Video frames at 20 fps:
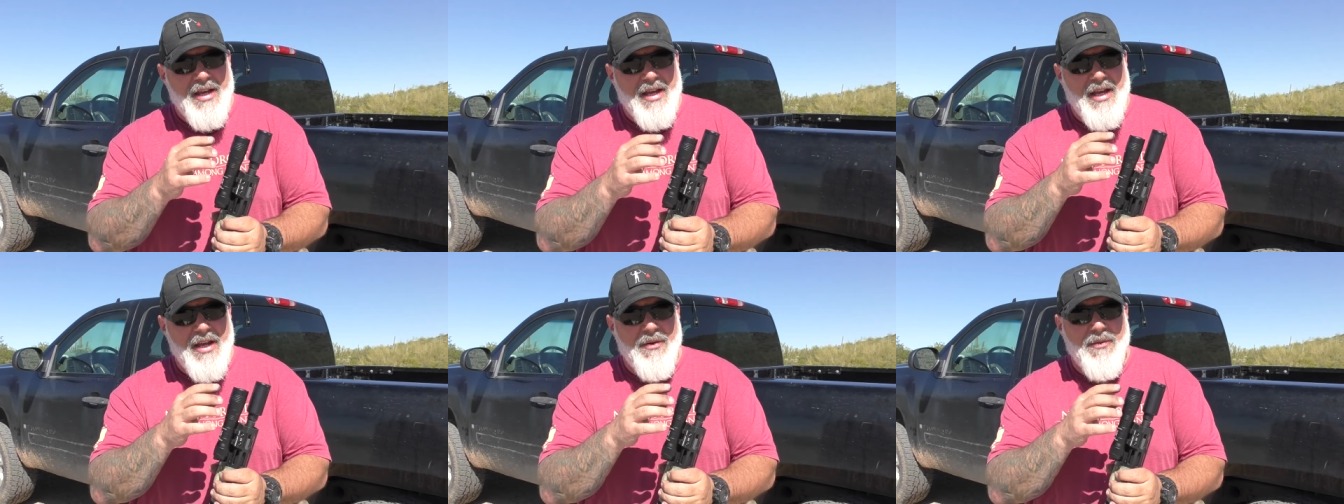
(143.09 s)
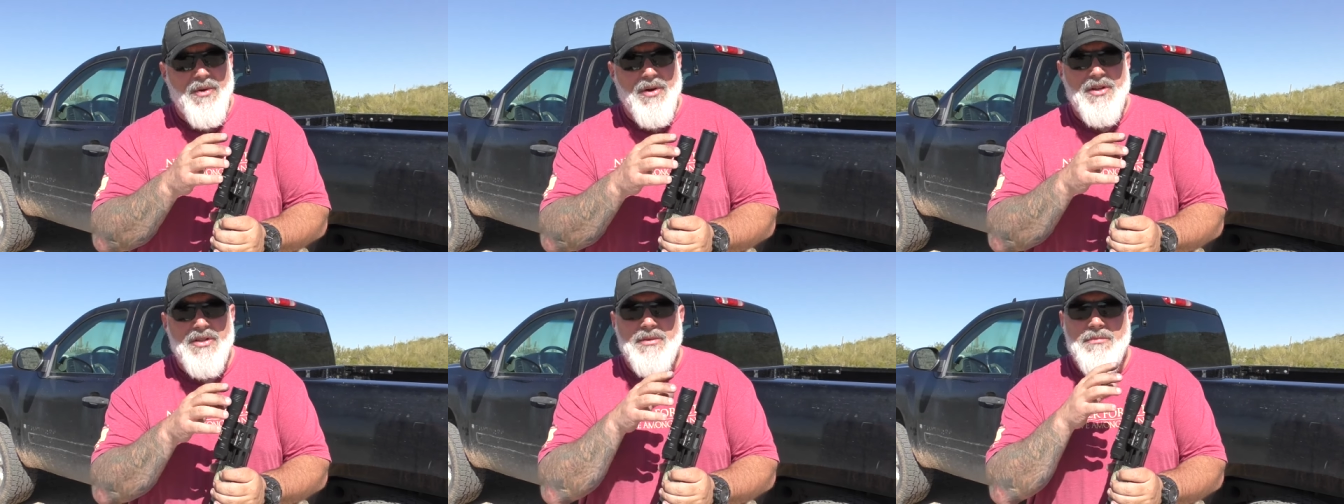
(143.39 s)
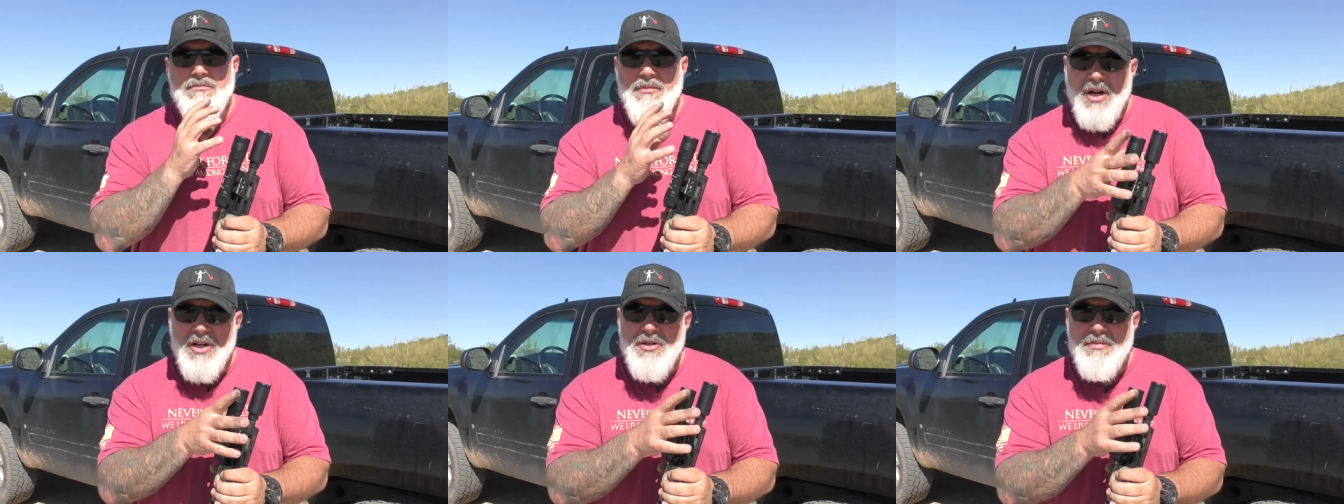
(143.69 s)
It was
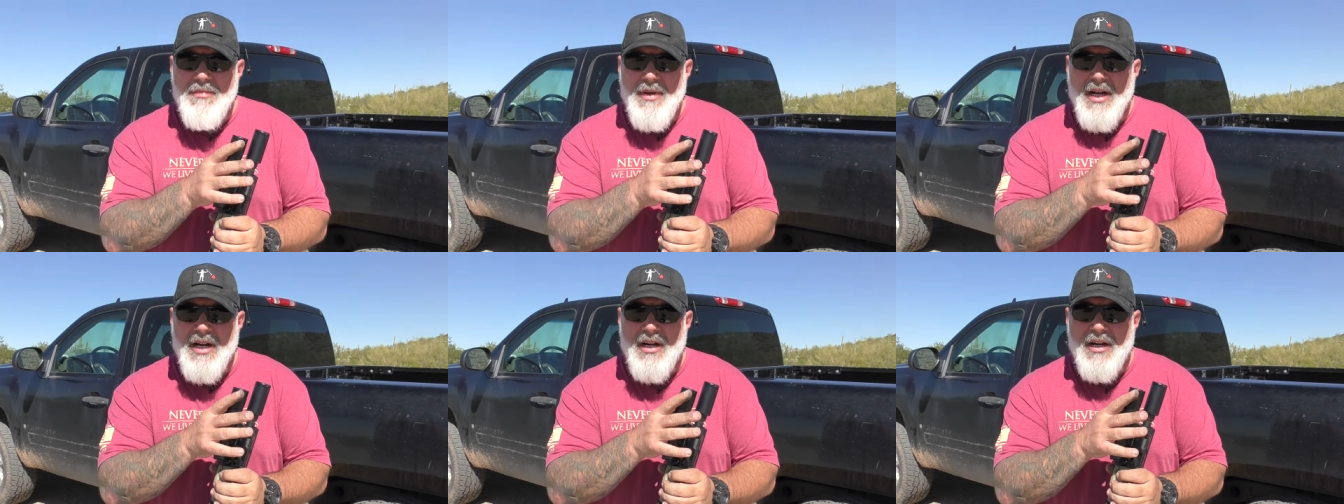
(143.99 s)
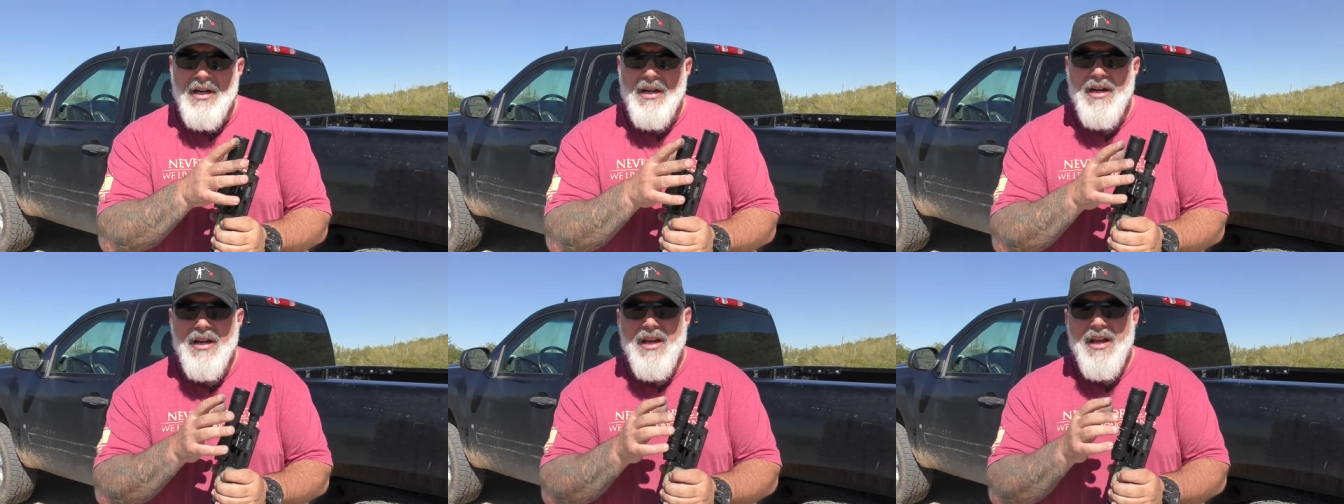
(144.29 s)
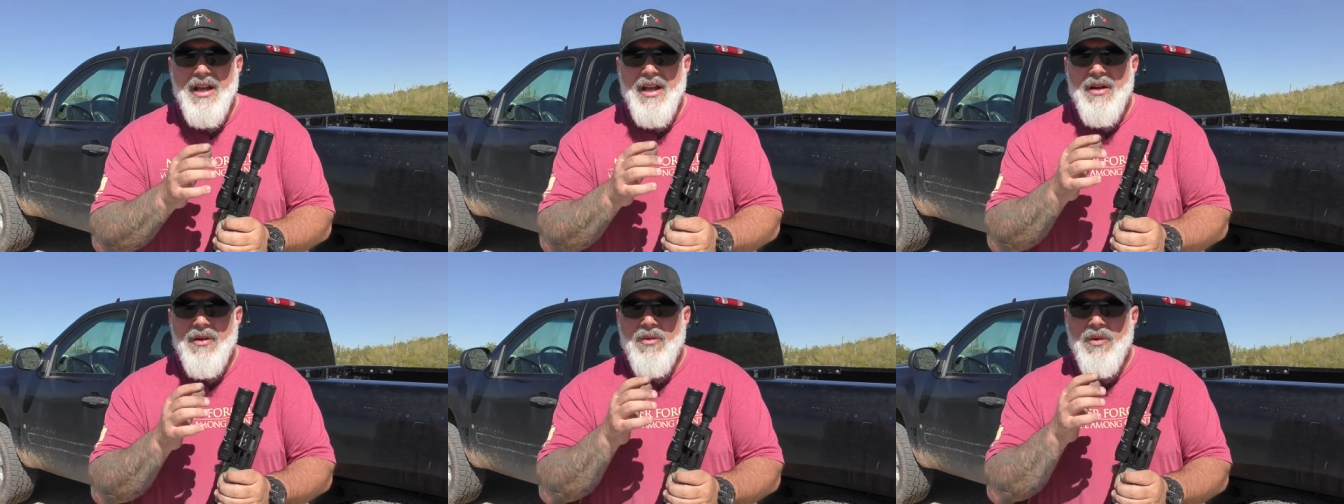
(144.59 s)
much bigger
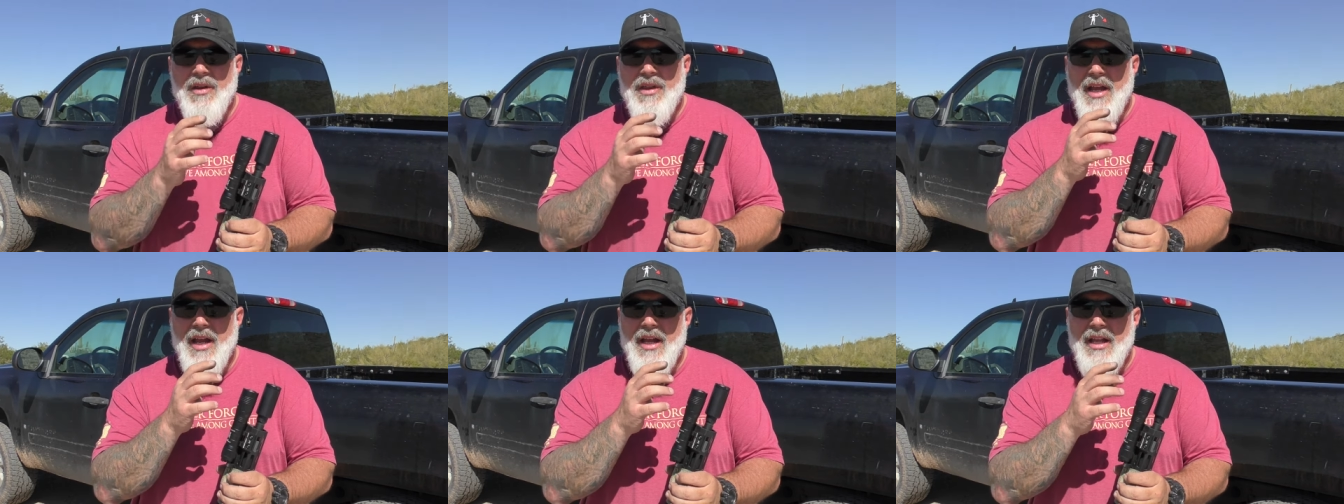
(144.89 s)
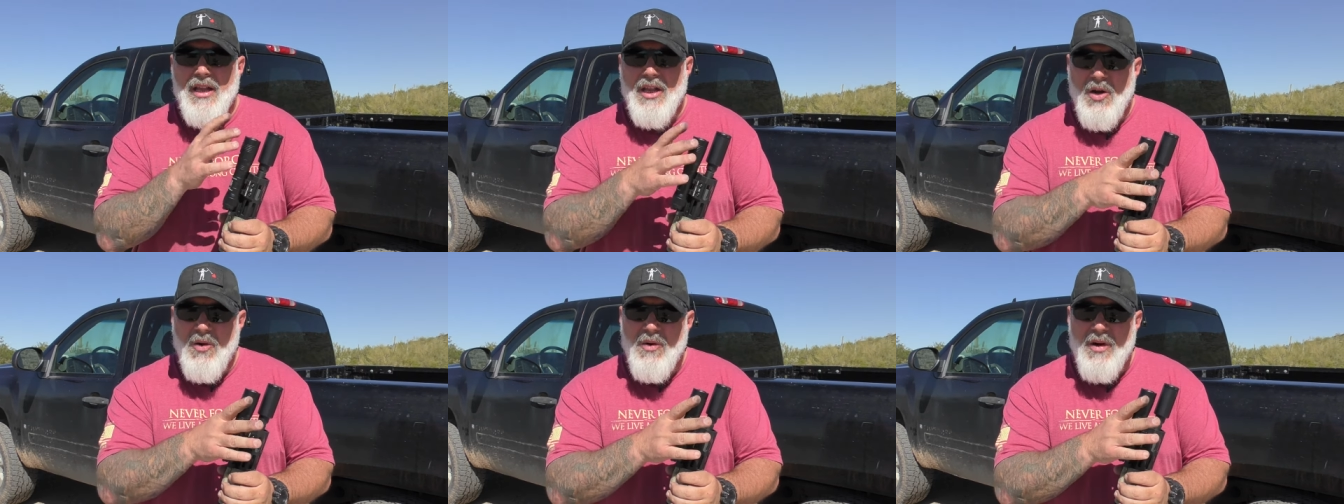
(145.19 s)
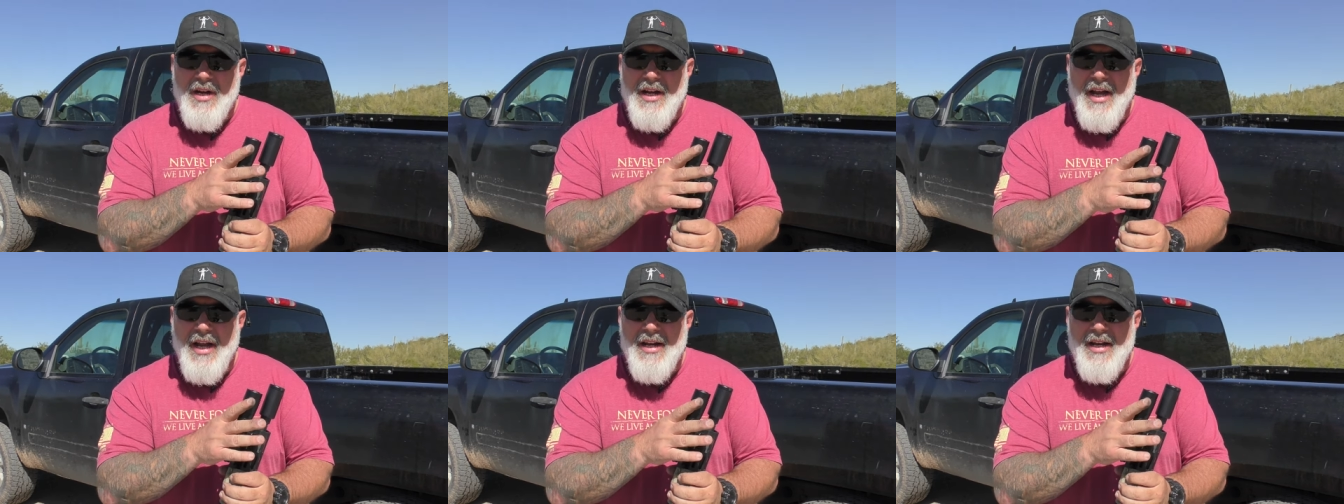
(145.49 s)
with a
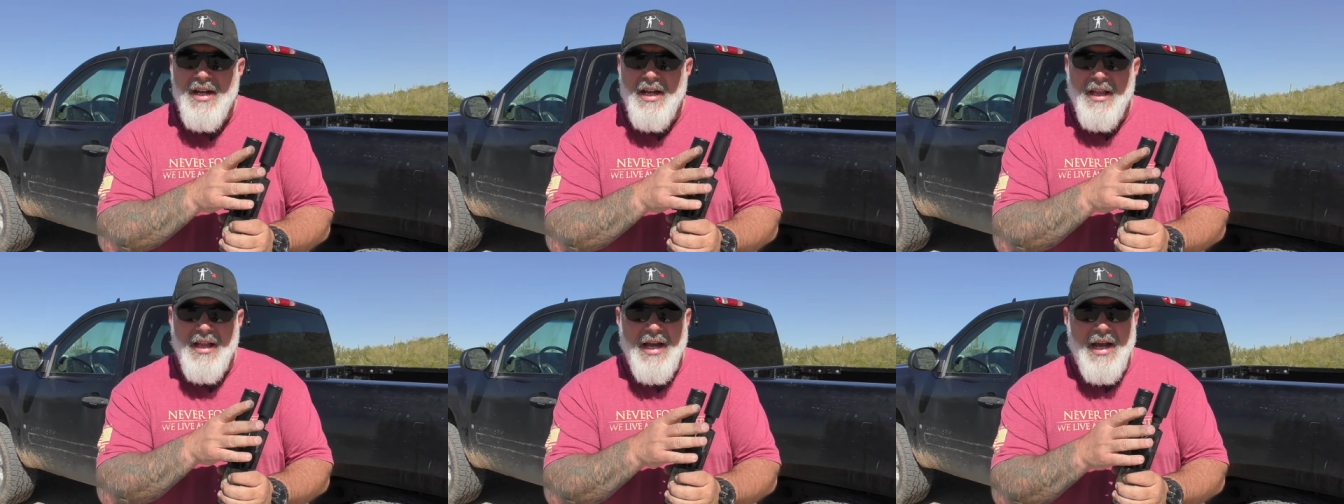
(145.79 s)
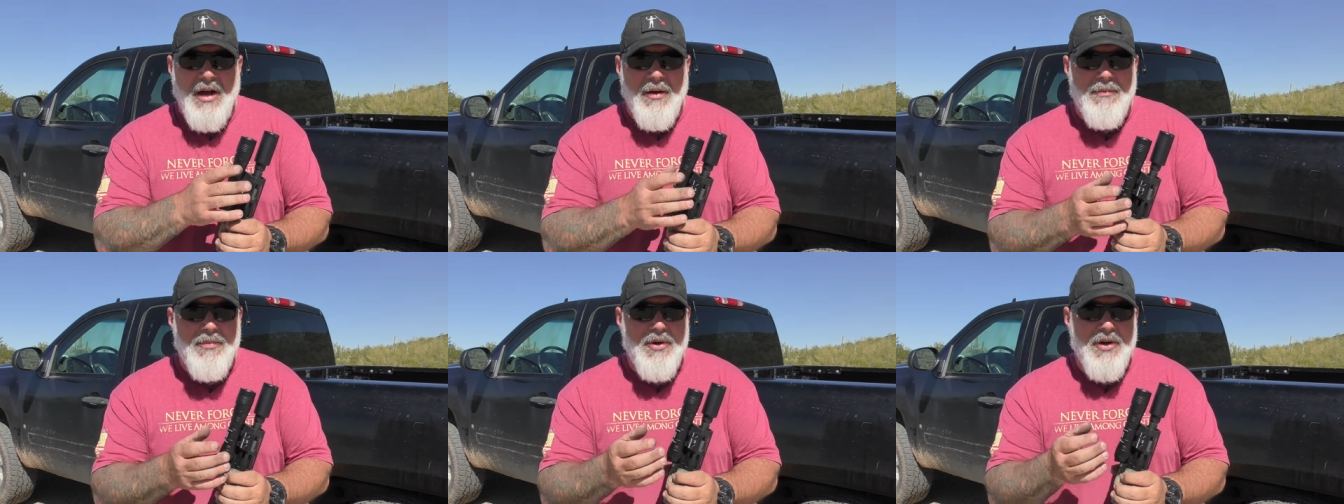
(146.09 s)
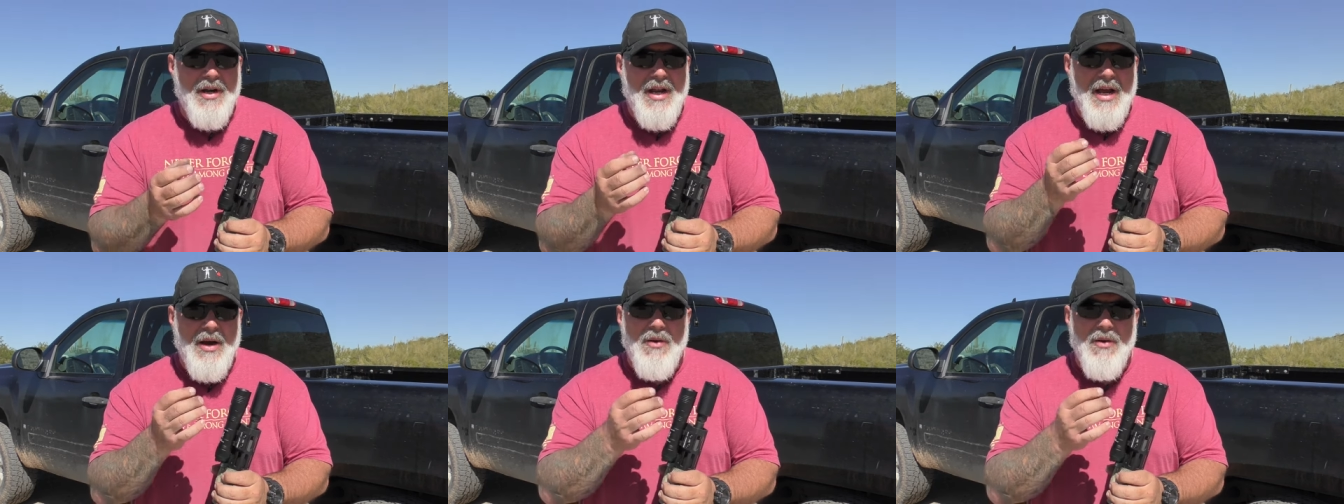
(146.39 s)
lower candela output.